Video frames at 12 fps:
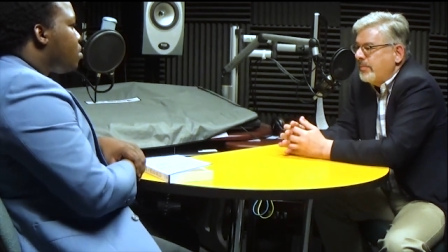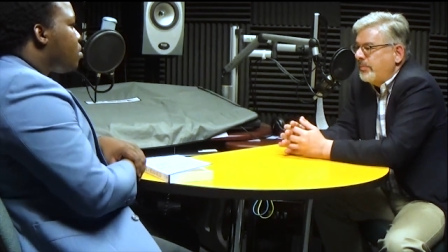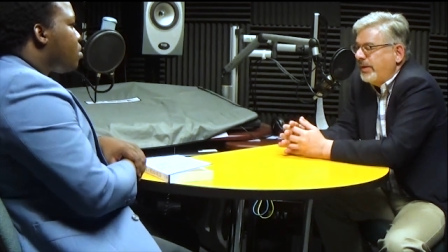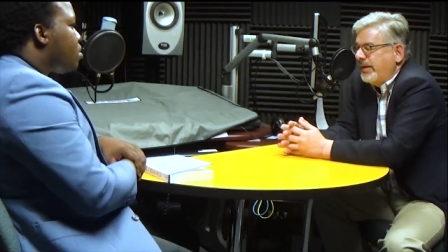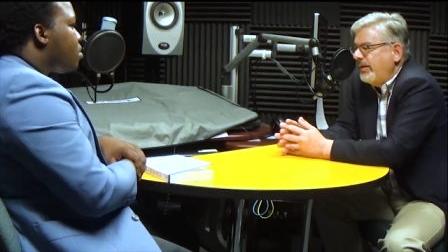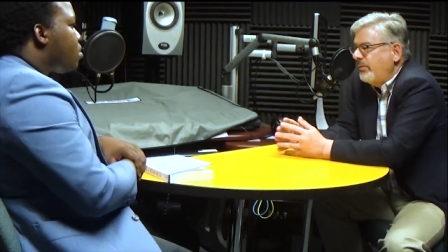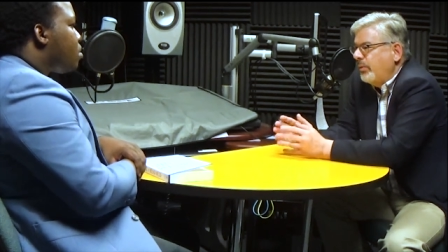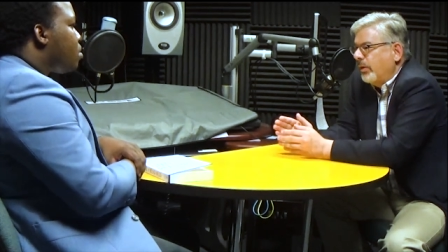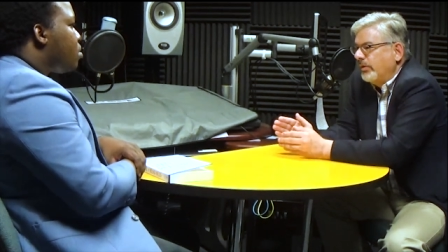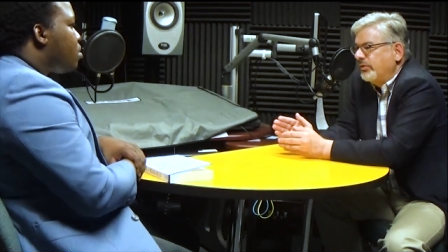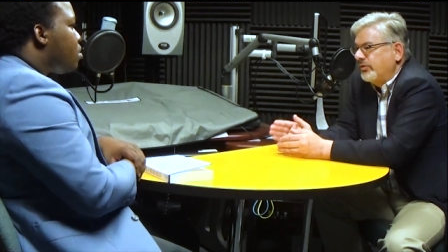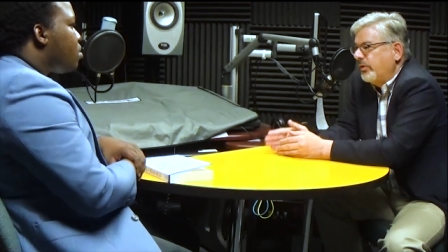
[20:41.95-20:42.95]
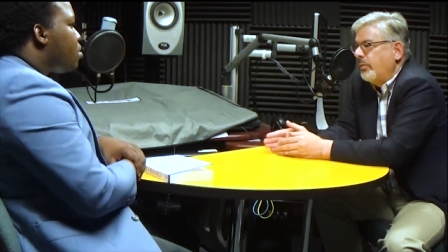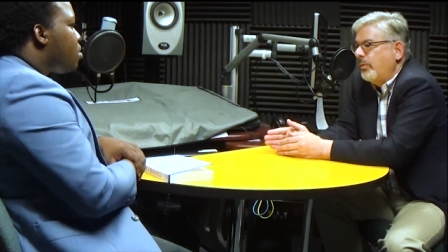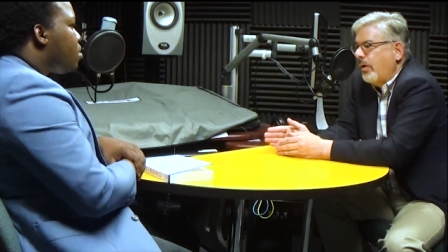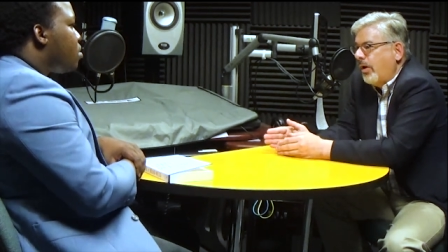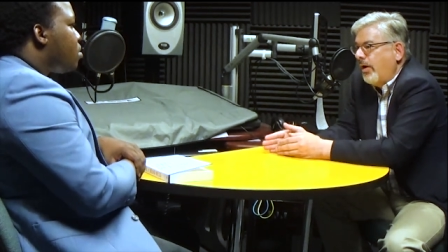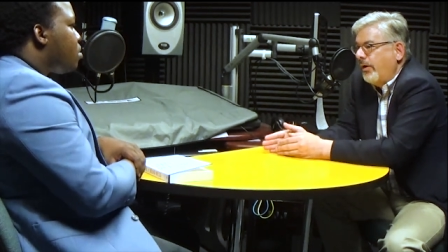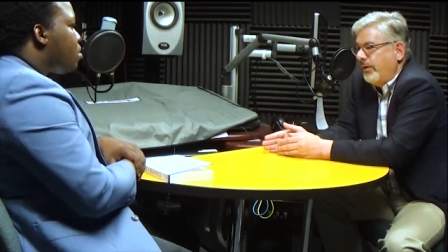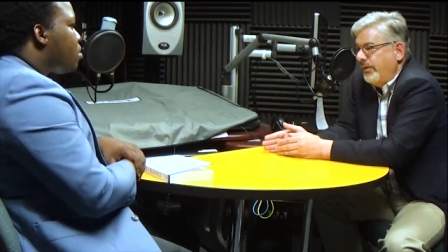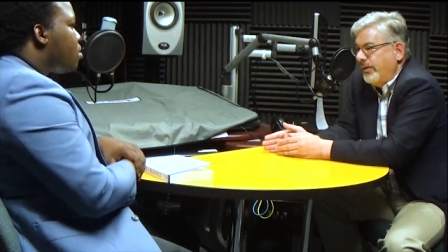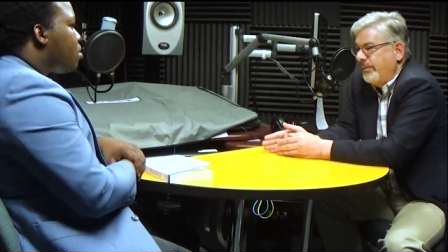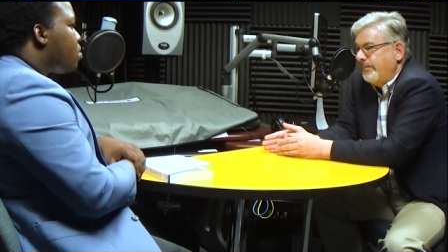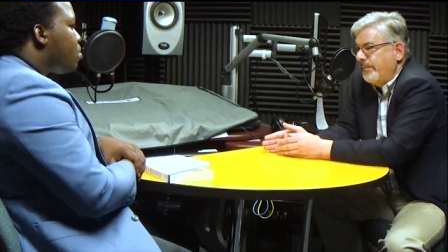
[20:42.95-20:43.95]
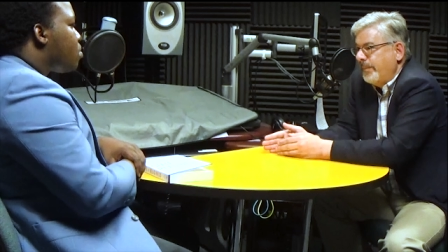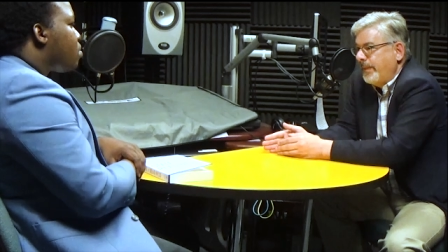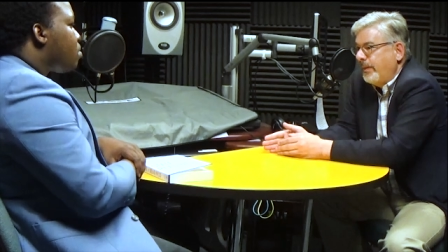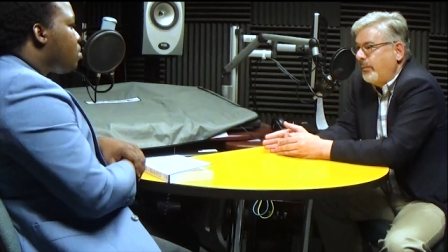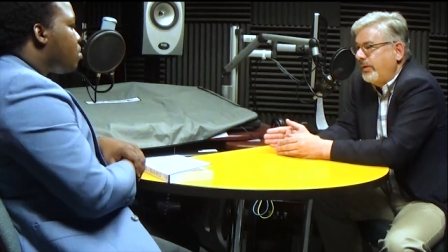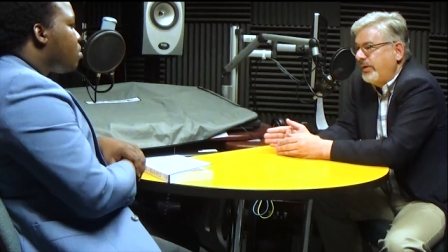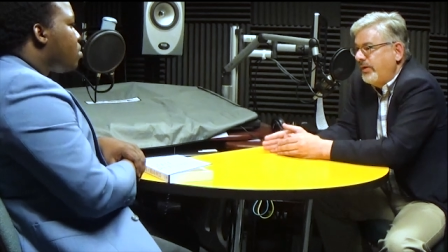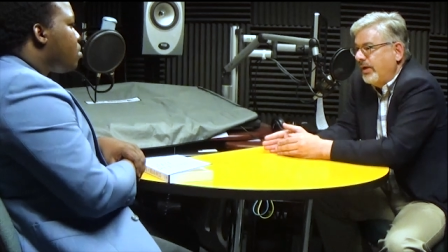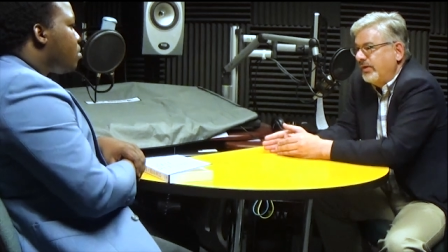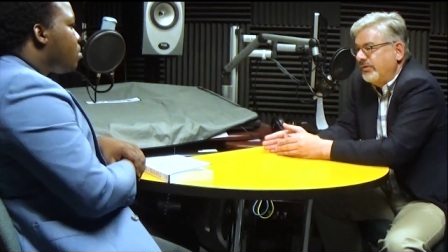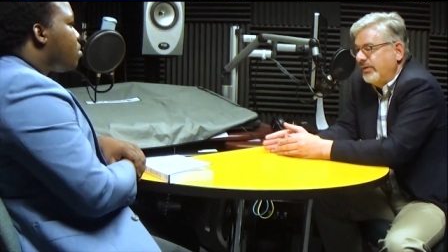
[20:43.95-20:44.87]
But he works so hard at what he does.